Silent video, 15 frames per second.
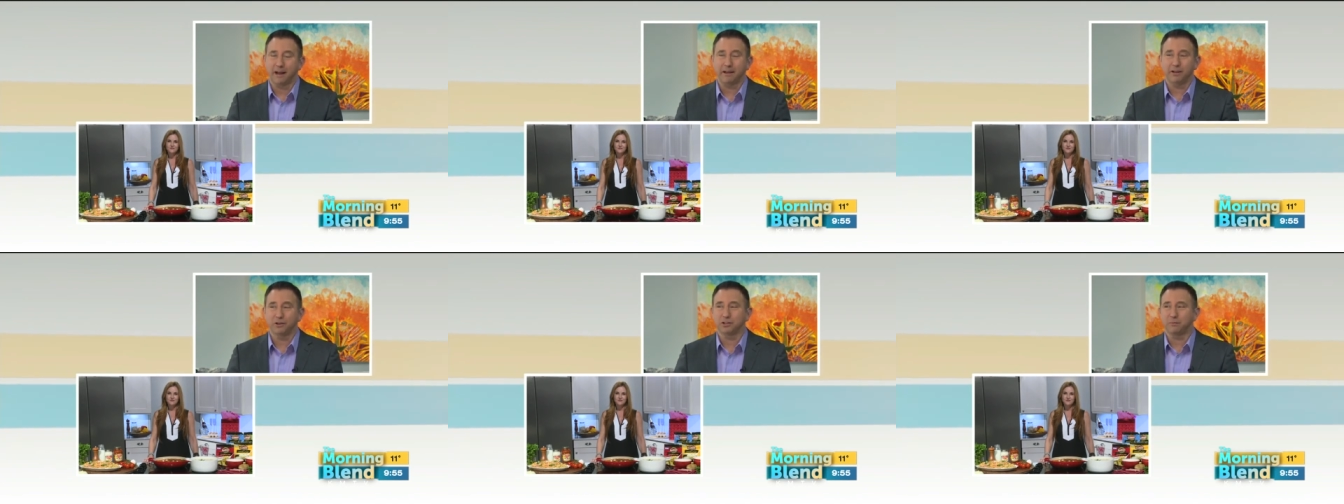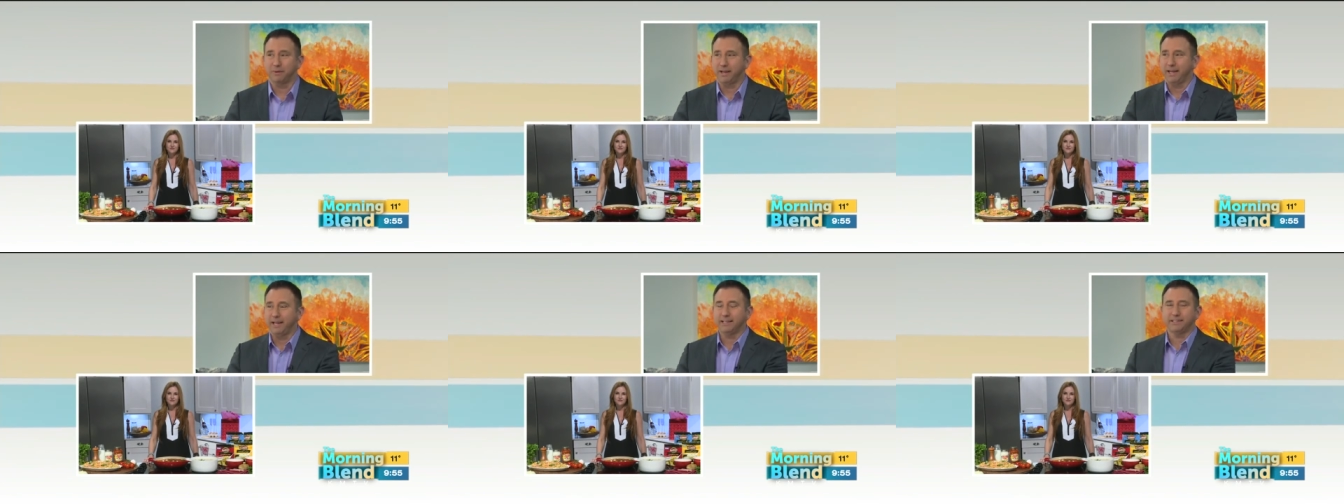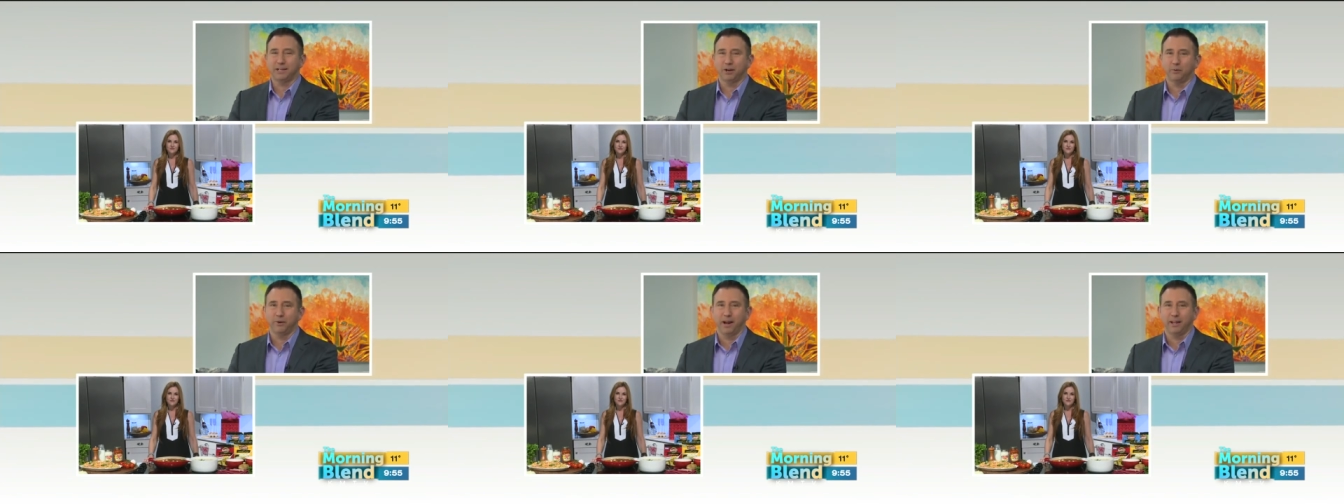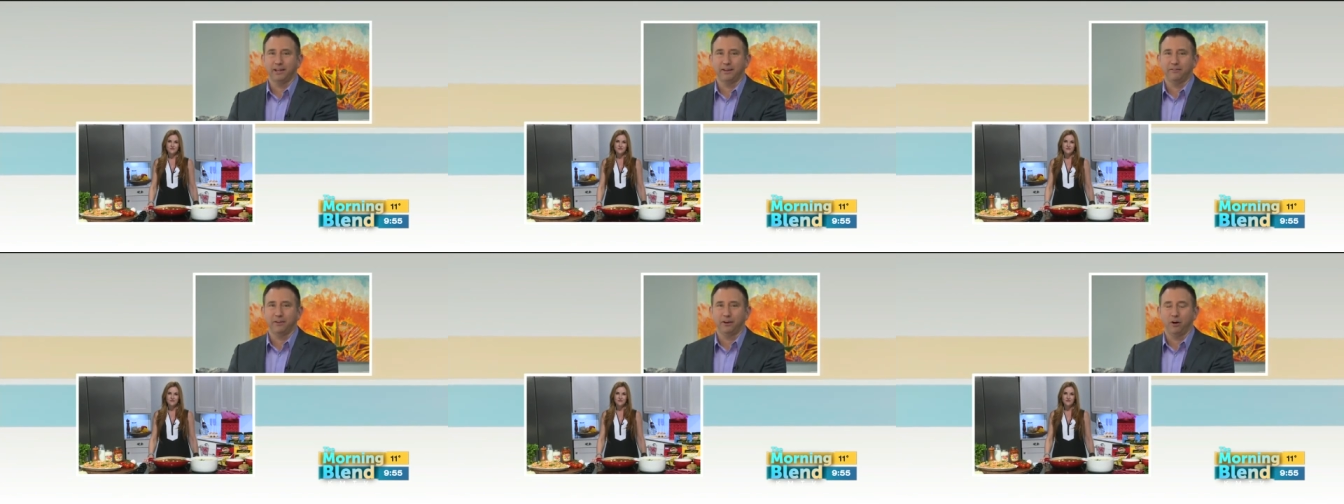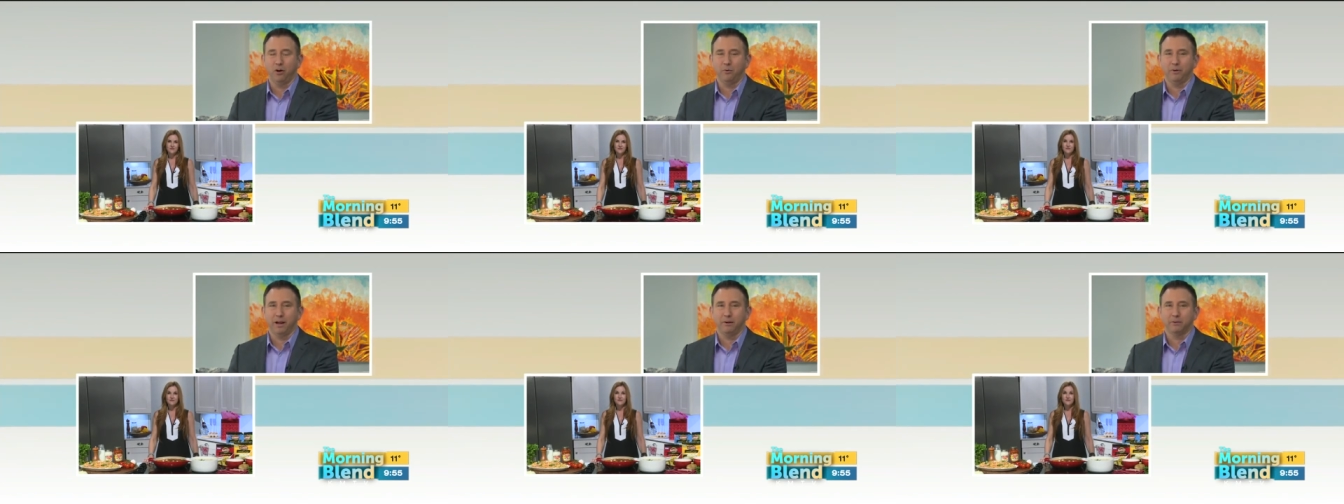It used to be easier when I lived at
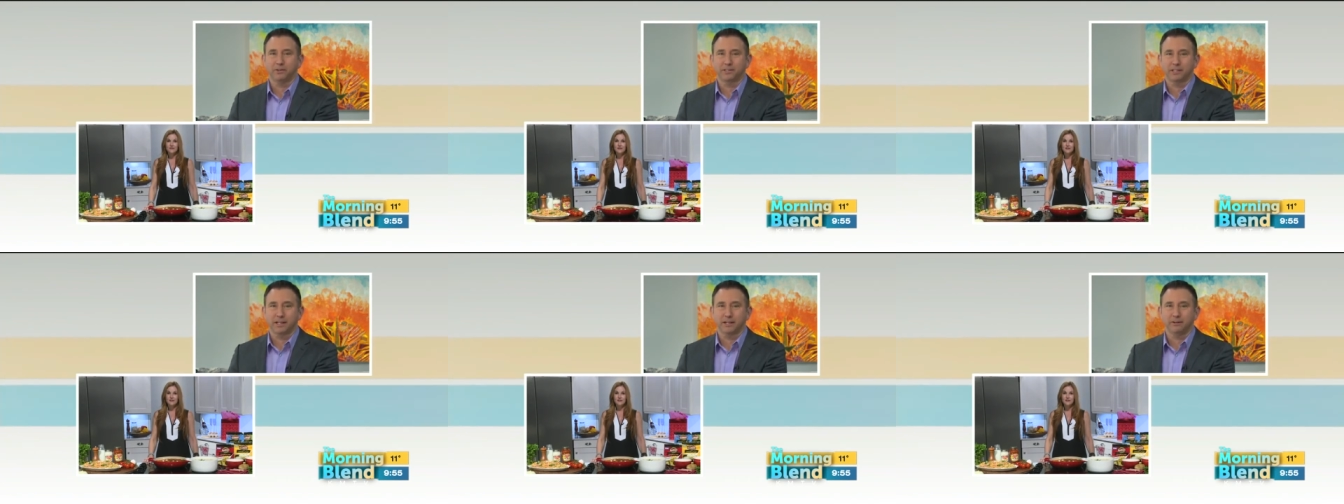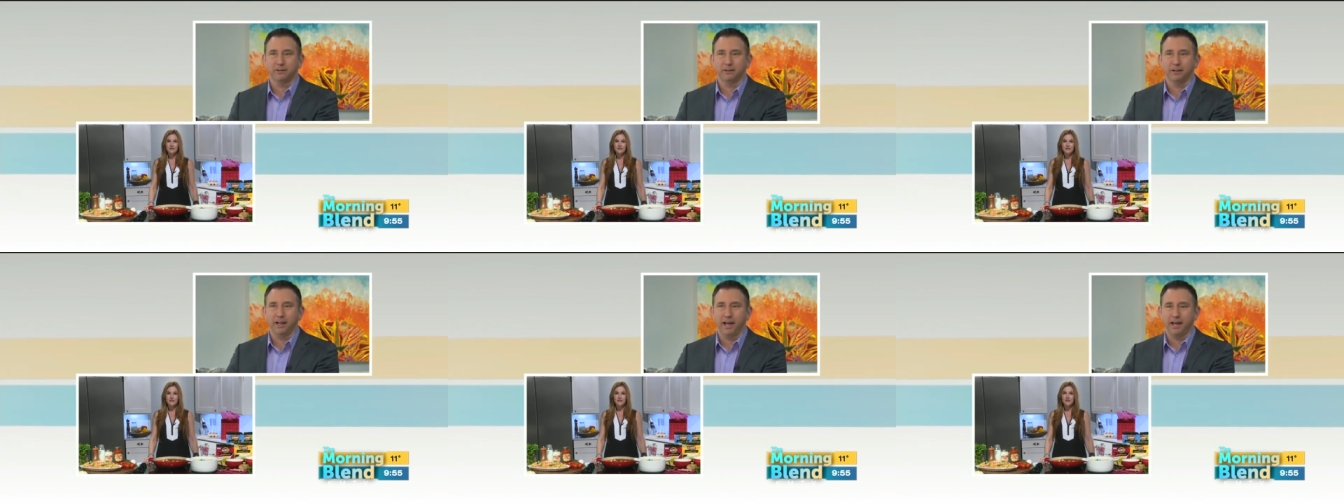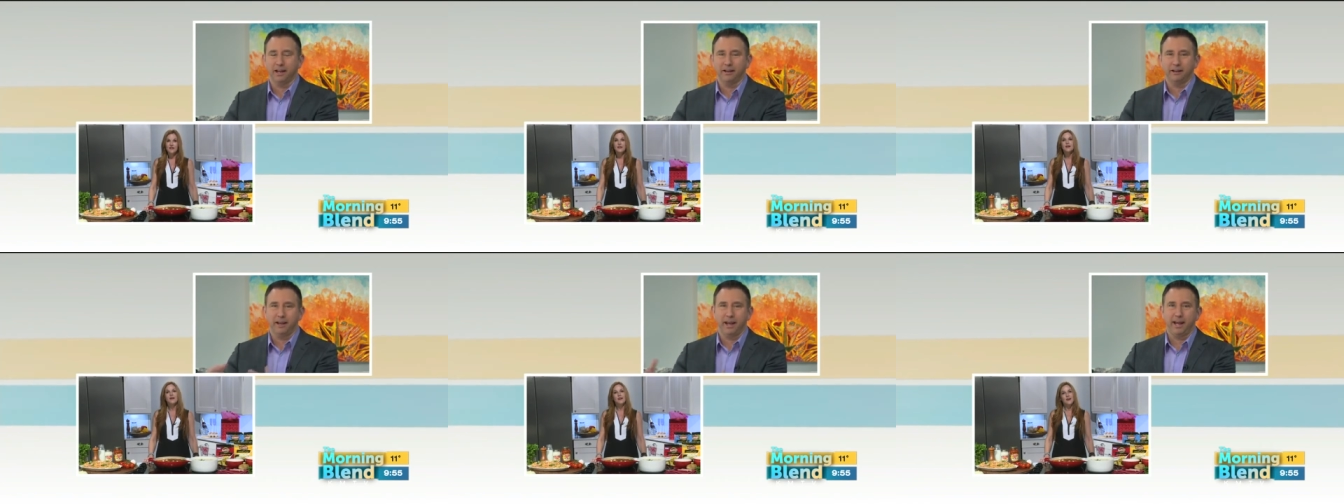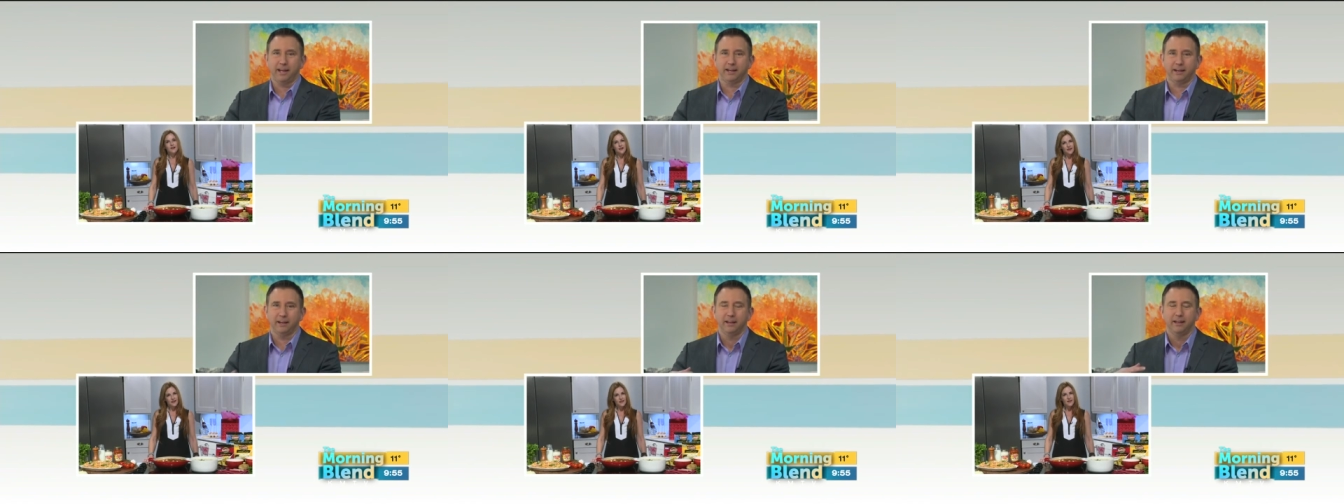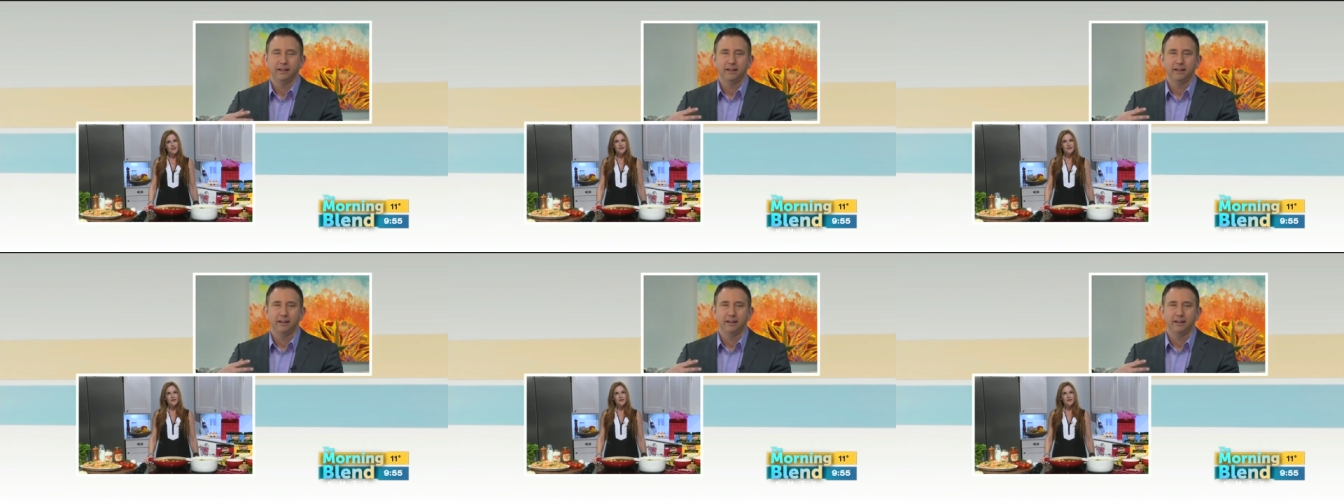home and I was single and I had a date, and